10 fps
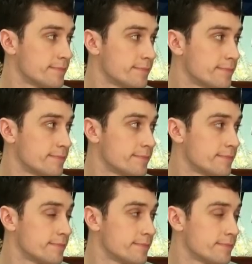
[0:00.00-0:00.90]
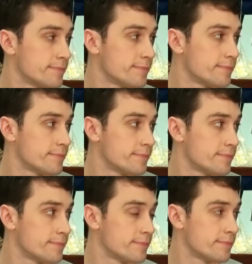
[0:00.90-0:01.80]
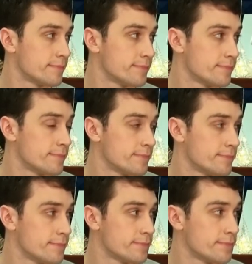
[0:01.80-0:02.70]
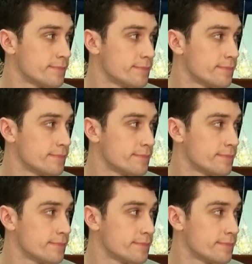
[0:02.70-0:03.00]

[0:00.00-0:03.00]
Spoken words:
No words are spoken by the person on screen.